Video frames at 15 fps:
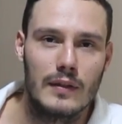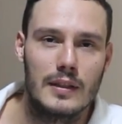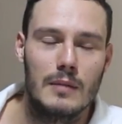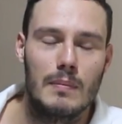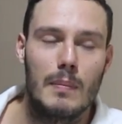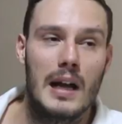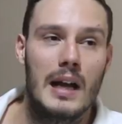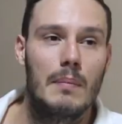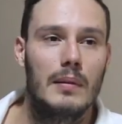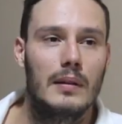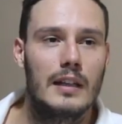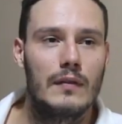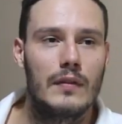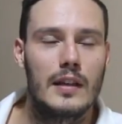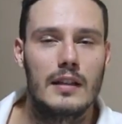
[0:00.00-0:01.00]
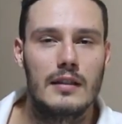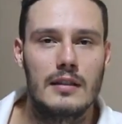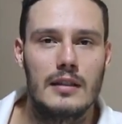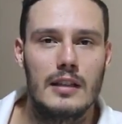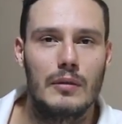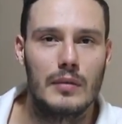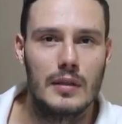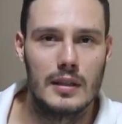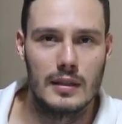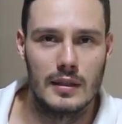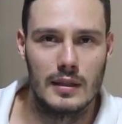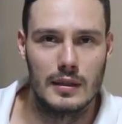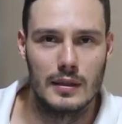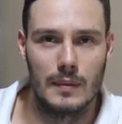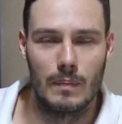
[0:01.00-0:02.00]
It's about belief that you can stick with the
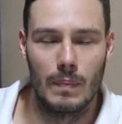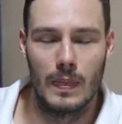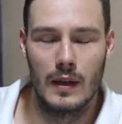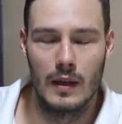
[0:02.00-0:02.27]
system.